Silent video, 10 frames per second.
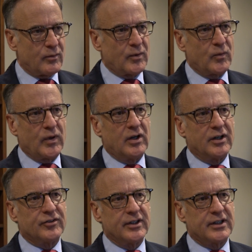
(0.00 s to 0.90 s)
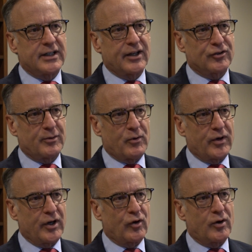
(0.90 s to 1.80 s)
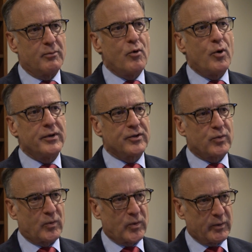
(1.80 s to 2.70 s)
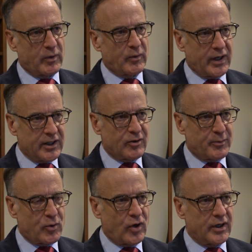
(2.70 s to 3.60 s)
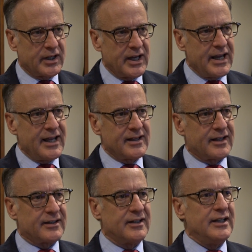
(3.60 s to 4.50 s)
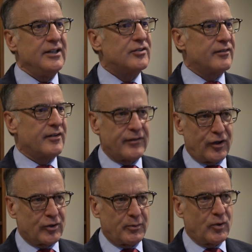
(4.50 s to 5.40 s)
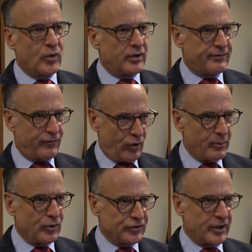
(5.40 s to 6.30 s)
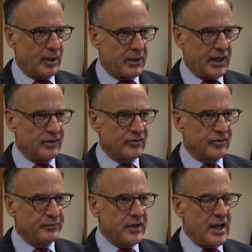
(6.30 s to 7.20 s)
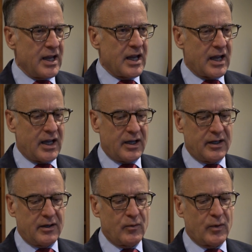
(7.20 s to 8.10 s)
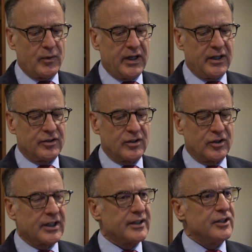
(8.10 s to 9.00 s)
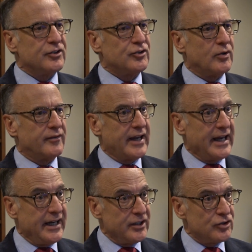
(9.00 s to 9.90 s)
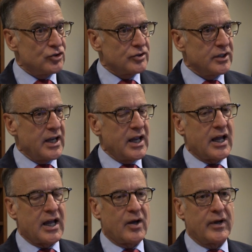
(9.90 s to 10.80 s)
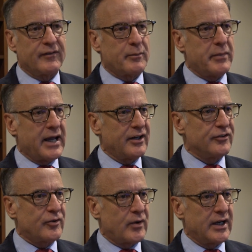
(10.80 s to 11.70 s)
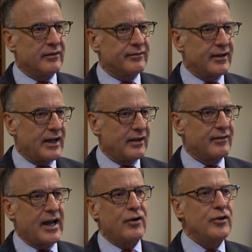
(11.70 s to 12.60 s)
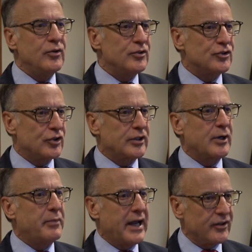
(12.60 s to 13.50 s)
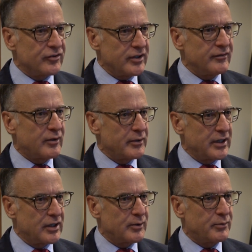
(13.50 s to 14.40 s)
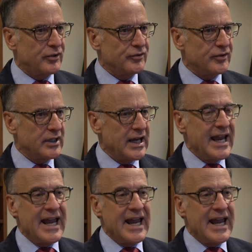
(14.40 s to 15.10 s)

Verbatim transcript: that when we were listening to testimony or a moment when we were writing the report that the needs of the vulnerable weren't foremost in our minds. Uh, when we look at the issue of age, uh, we have to balance the right of, of how do you ensure capacity from a younger person,